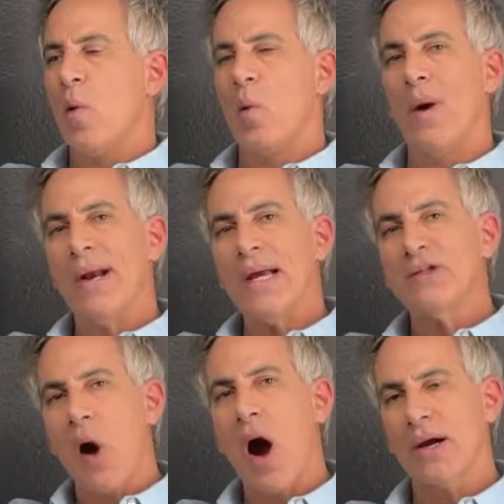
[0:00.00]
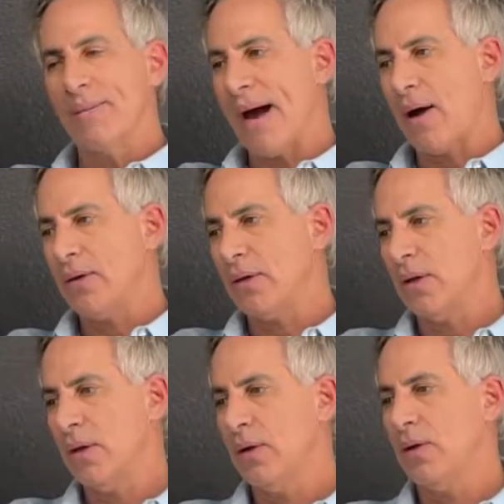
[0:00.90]
When I talk about
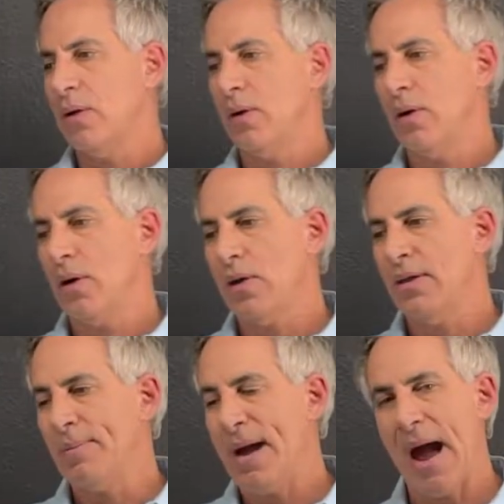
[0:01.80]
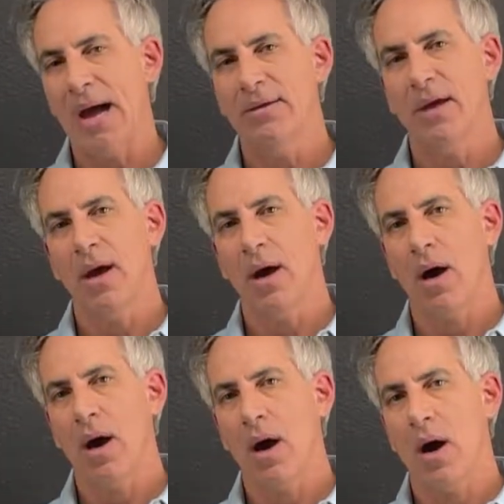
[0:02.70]
the path
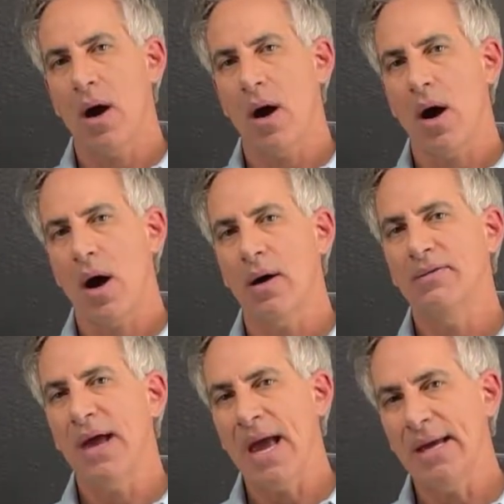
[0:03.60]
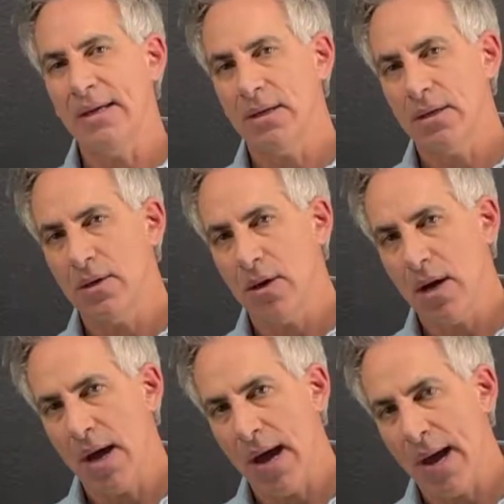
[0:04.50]
of a
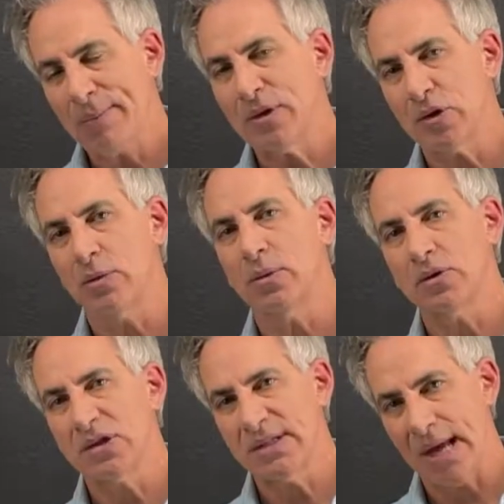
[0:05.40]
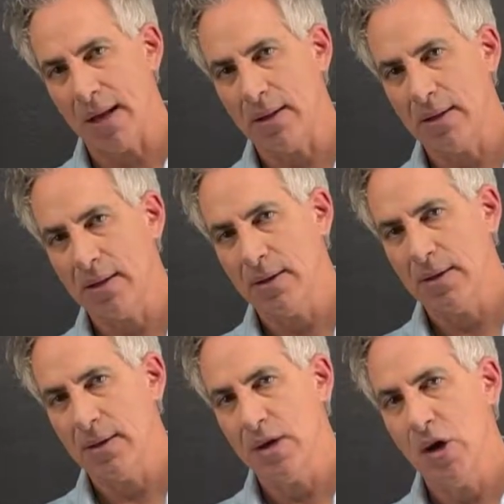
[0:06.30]
epidermal cell
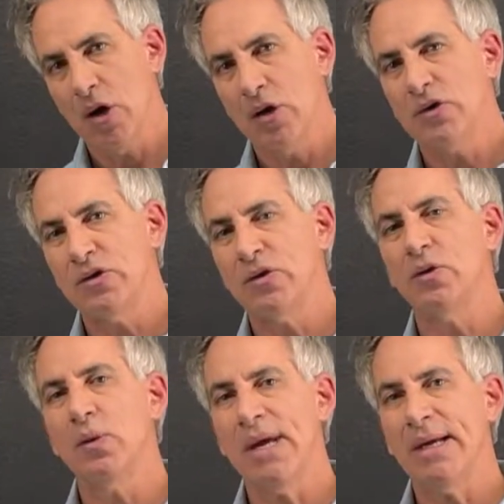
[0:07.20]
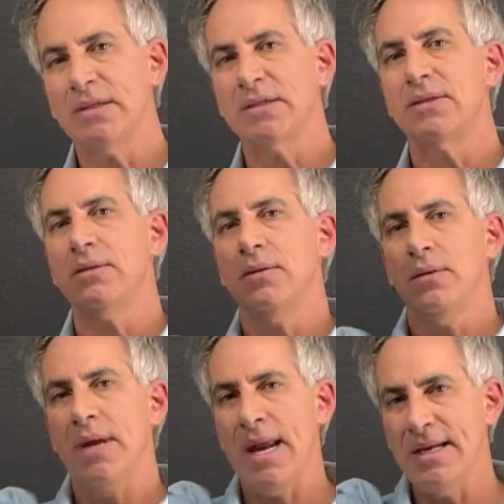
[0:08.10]
to its
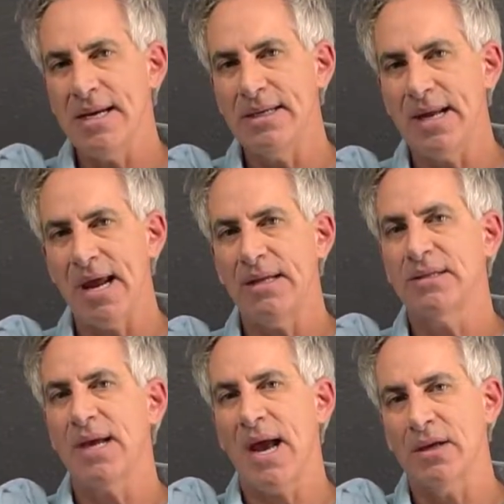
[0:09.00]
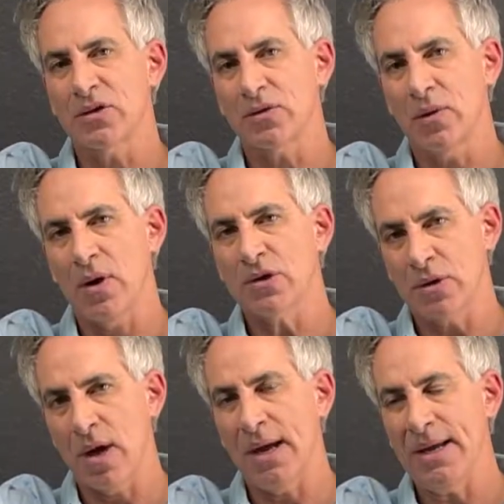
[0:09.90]
ending days at
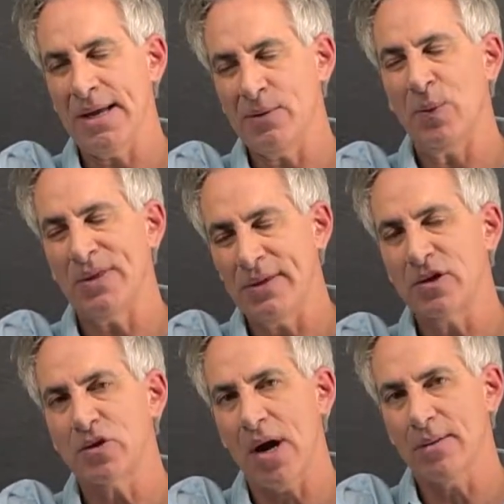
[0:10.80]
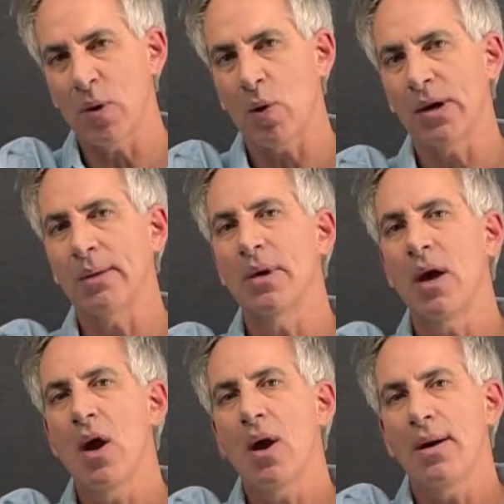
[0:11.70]
within the stratum corneum
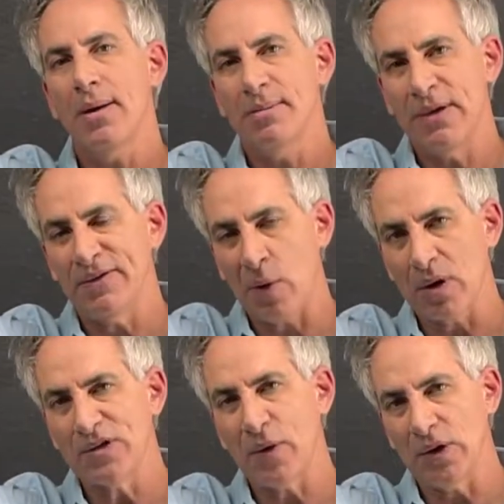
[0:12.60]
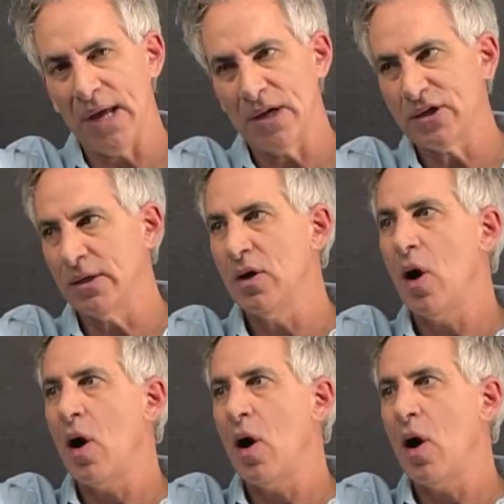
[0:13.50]
before exfoliation,